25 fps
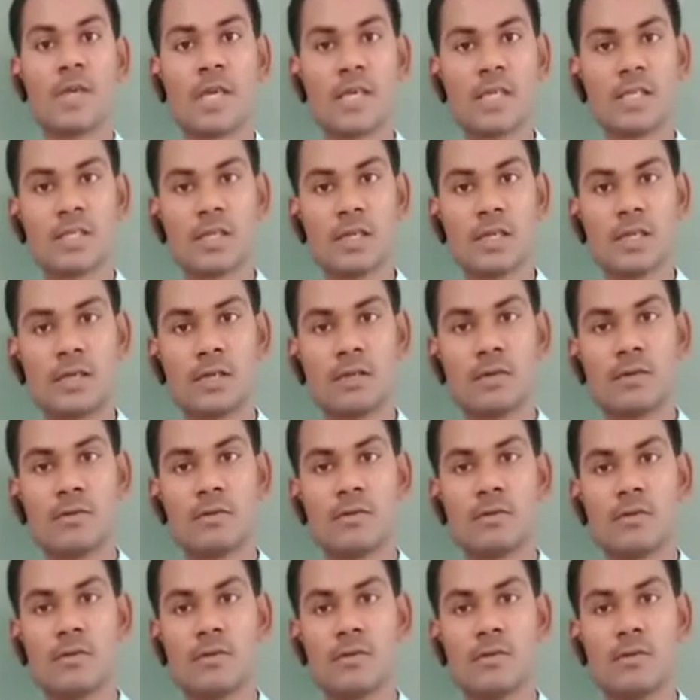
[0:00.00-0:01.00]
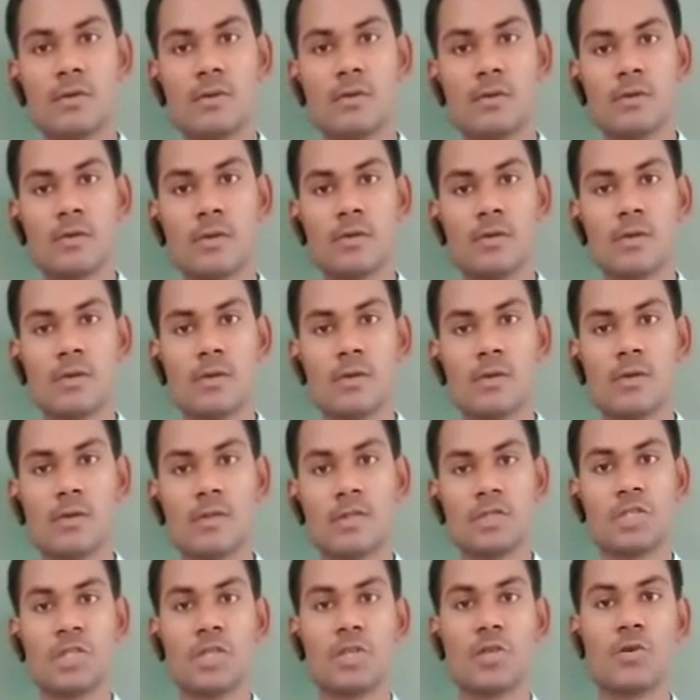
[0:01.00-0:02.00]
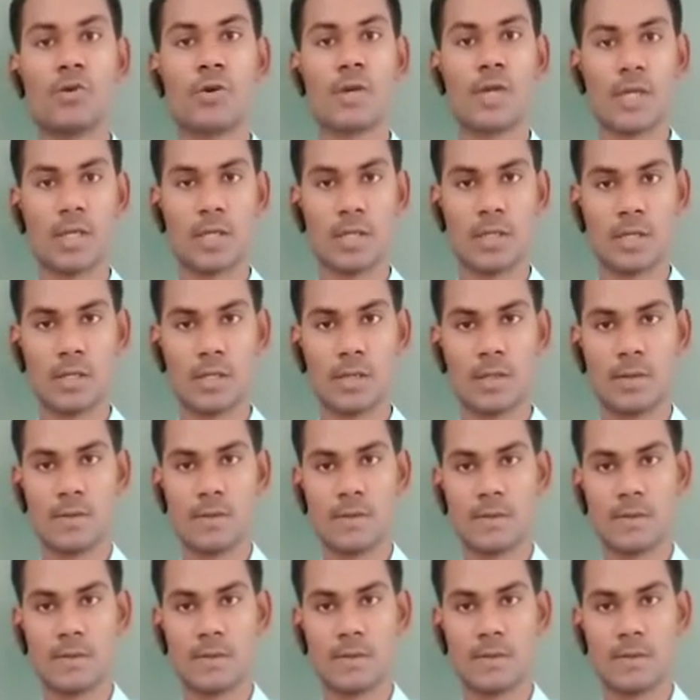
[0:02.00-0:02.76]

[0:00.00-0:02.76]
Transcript: measure 0 degree.